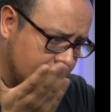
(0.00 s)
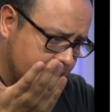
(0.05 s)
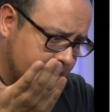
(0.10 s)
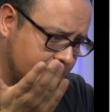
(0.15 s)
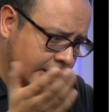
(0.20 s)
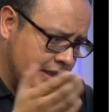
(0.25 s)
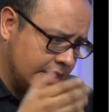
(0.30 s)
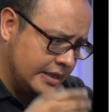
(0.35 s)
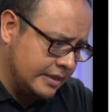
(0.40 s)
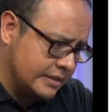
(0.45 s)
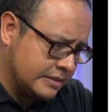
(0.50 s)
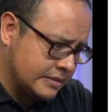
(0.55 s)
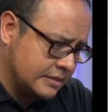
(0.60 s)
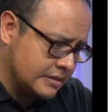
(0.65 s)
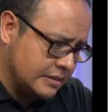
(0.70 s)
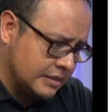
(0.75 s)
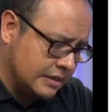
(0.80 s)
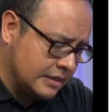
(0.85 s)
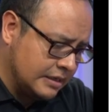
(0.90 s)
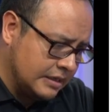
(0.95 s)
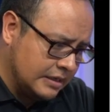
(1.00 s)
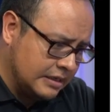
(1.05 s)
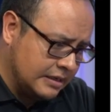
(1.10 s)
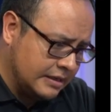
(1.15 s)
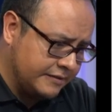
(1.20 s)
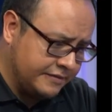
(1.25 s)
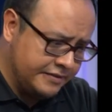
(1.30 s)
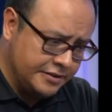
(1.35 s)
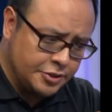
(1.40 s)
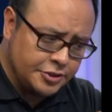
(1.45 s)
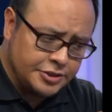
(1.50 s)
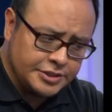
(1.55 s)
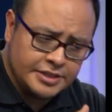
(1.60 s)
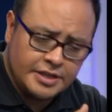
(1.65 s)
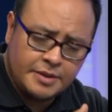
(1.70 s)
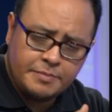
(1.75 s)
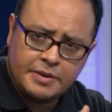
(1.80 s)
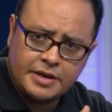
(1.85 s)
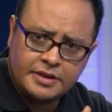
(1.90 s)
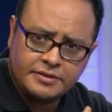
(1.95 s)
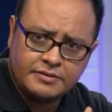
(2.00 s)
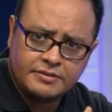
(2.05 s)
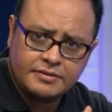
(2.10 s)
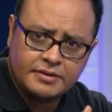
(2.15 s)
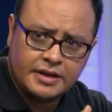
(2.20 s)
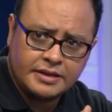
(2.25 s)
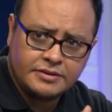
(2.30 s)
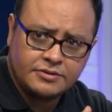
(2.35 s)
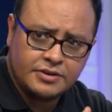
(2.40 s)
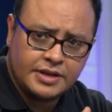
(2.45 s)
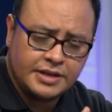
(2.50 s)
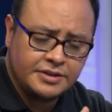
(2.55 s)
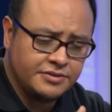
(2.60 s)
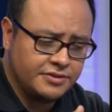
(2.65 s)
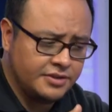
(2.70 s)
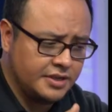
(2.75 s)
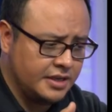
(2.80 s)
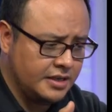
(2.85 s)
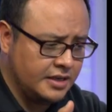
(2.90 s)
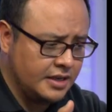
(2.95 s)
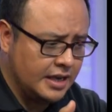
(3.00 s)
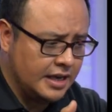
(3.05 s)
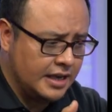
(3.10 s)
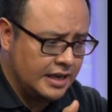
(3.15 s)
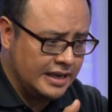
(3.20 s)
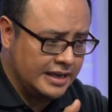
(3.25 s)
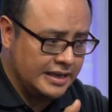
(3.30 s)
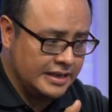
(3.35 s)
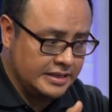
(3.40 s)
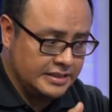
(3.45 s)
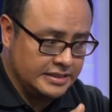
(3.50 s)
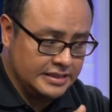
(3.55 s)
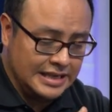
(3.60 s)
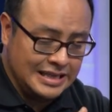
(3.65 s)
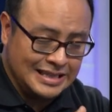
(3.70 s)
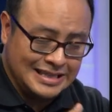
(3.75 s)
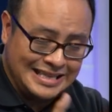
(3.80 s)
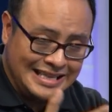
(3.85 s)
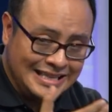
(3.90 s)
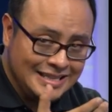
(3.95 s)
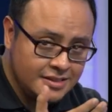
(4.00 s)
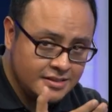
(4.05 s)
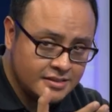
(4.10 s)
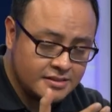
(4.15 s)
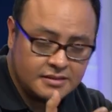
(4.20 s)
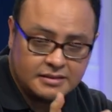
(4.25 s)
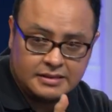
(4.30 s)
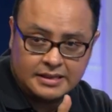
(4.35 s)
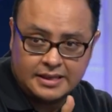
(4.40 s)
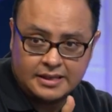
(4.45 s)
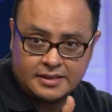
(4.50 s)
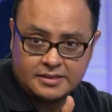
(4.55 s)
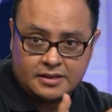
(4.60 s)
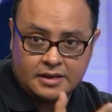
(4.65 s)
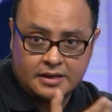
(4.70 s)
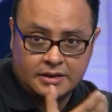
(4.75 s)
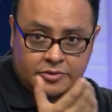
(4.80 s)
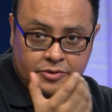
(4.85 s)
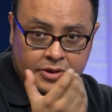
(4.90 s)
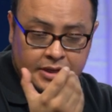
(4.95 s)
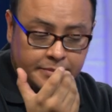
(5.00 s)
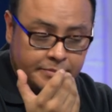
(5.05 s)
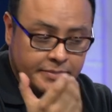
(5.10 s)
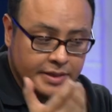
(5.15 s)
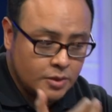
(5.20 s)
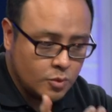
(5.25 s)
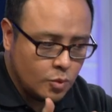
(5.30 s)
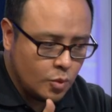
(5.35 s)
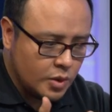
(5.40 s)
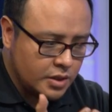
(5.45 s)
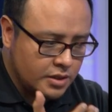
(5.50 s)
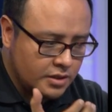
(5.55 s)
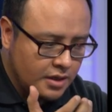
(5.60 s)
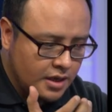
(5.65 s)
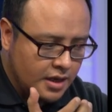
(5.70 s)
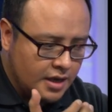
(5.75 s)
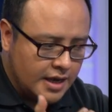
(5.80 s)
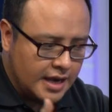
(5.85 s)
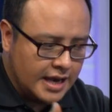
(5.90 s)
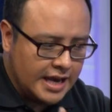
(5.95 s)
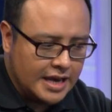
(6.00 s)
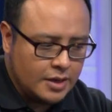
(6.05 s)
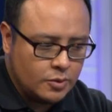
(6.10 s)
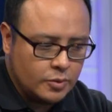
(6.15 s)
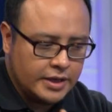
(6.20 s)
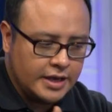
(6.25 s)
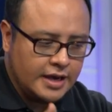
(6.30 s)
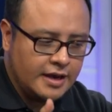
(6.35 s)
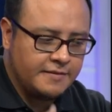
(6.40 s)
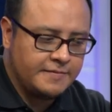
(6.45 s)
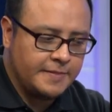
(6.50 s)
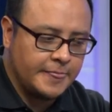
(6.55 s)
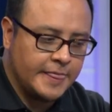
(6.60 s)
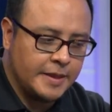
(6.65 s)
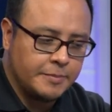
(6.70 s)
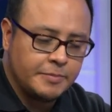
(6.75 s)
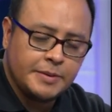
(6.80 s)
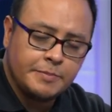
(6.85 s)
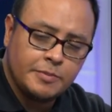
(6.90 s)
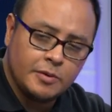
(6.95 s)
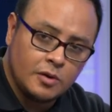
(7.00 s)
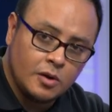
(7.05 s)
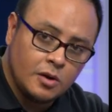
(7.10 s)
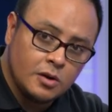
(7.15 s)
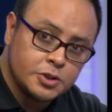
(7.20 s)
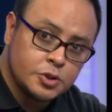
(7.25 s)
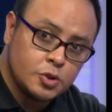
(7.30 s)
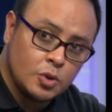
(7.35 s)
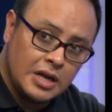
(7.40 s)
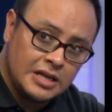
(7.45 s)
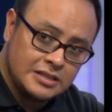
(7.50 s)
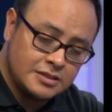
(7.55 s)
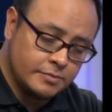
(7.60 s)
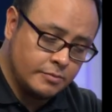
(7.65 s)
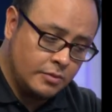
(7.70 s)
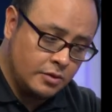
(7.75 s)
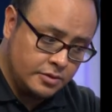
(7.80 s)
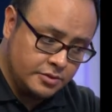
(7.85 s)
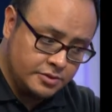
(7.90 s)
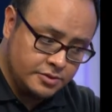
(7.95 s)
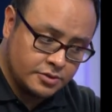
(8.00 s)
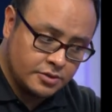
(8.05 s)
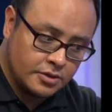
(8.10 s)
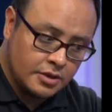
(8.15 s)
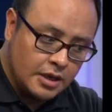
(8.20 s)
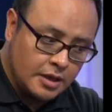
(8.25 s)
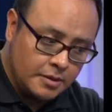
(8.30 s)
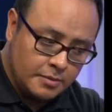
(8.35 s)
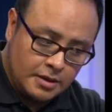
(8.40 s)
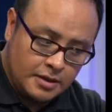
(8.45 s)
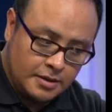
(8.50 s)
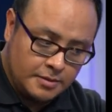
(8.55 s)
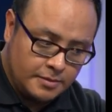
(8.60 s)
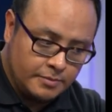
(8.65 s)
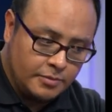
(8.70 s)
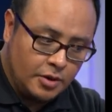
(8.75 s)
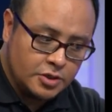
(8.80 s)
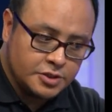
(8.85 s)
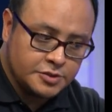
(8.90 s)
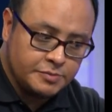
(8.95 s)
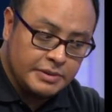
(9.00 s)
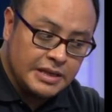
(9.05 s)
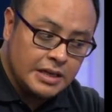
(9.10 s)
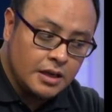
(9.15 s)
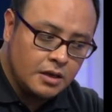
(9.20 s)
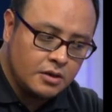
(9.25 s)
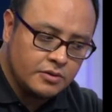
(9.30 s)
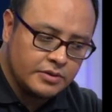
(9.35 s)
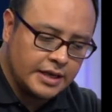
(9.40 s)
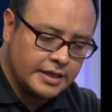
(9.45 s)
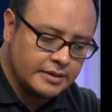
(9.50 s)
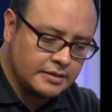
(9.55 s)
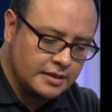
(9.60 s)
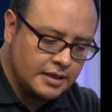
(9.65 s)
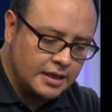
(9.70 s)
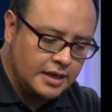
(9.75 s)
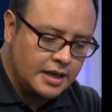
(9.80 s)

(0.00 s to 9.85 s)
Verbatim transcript: That is uh, feature snippet, as you can see, is a list, is a really big one. And we have the people also ask box, uh, box below that.